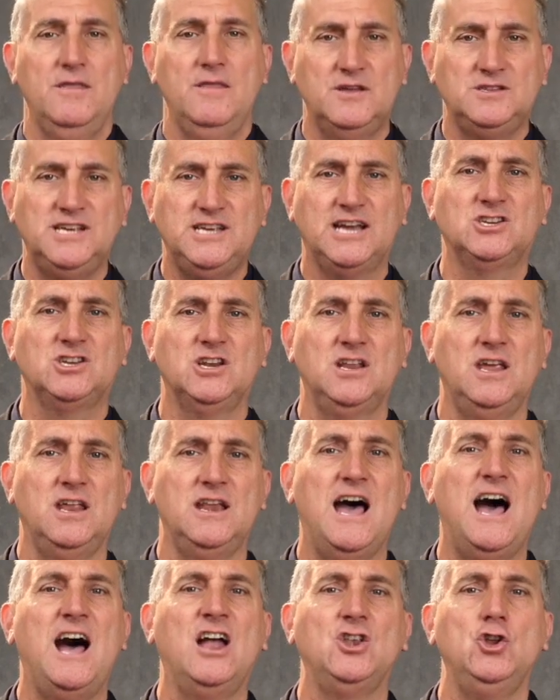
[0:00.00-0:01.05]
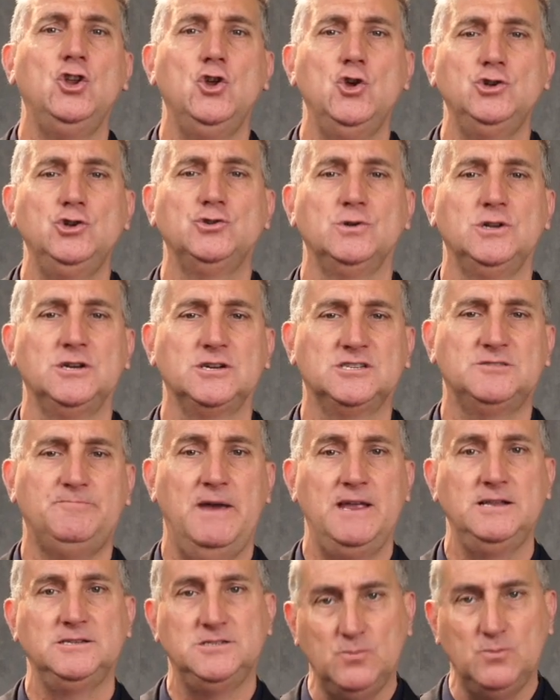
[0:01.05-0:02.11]
that's actually an unusual
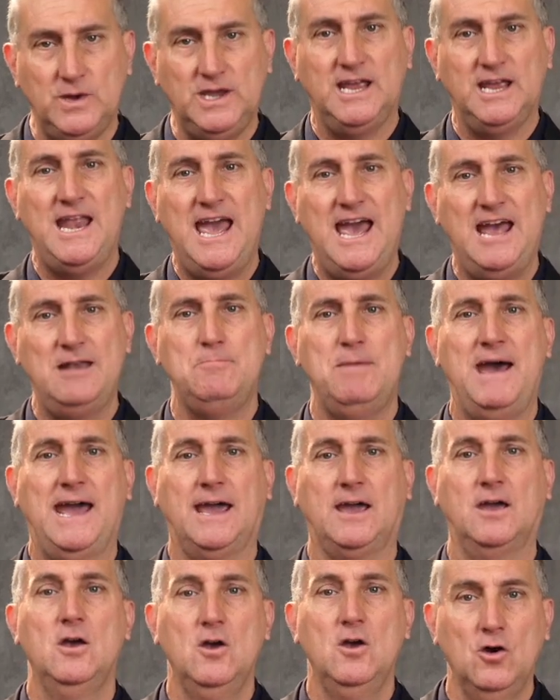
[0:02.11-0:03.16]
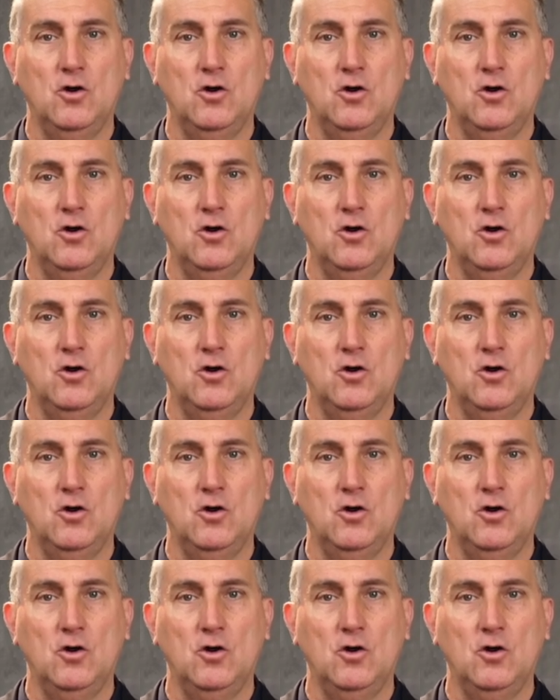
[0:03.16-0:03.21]
expense that we can add back